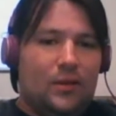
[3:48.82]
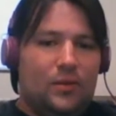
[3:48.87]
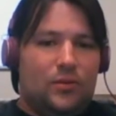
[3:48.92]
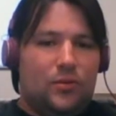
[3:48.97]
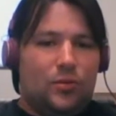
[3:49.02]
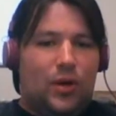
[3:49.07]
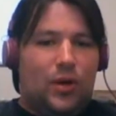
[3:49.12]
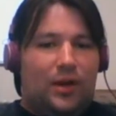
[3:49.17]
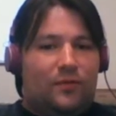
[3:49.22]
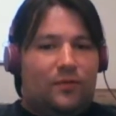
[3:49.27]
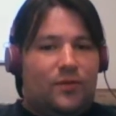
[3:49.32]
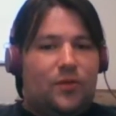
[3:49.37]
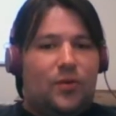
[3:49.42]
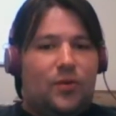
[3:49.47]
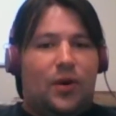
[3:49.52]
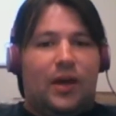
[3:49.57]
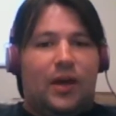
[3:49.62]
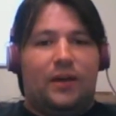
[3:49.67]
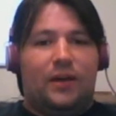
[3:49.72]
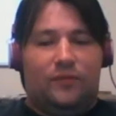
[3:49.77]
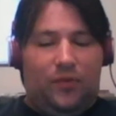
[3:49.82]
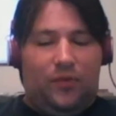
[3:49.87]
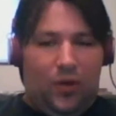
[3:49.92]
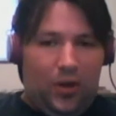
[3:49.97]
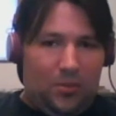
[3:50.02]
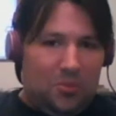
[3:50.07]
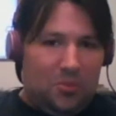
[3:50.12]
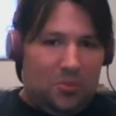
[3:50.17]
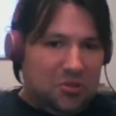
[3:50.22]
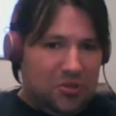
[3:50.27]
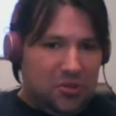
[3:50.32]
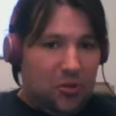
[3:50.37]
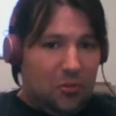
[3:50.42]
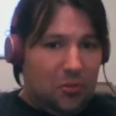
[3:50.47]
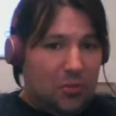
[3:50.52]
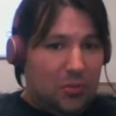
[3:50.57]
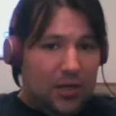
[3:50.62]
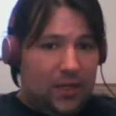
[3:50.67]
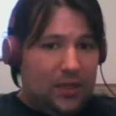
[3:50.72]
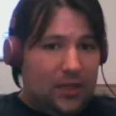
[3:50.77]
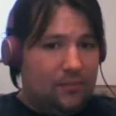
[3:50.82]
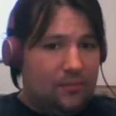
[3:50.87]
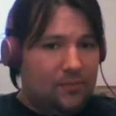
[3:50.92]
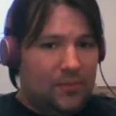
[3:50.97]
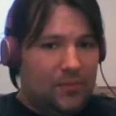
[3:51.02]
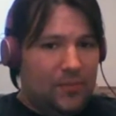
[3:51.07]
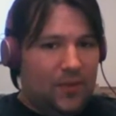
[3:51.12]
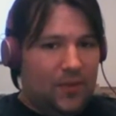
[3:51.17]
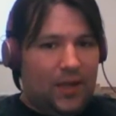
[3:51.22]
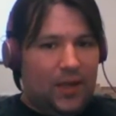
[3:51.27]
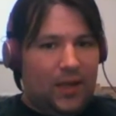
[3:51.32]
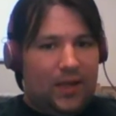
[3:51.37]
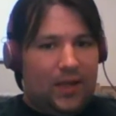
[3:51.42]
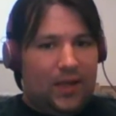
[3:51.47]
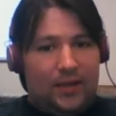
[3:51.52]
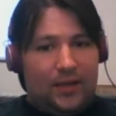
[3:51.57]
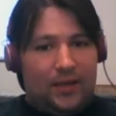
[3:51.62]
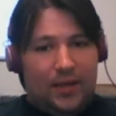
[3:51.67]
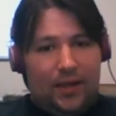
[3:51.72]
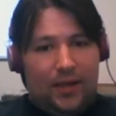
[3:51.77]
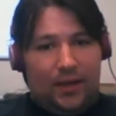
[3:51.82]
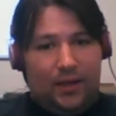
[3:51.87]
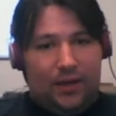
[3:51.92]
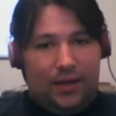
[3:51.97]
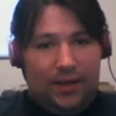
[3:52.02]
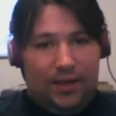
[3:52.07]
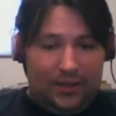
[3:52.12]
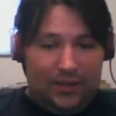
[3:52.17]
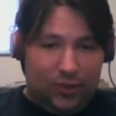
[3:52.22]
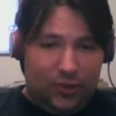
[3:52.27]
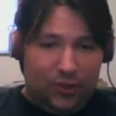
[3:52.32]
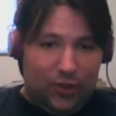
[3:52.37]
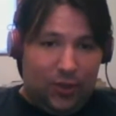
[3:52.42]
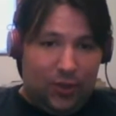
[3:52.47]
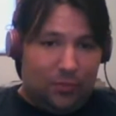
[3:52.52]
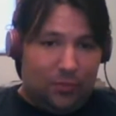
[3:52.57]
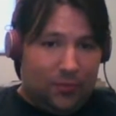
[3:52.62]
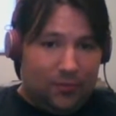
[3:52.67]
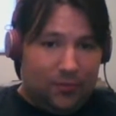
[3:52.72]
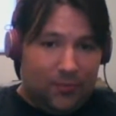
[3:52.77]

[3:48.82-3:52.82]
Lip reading: You have almost no money and a ship.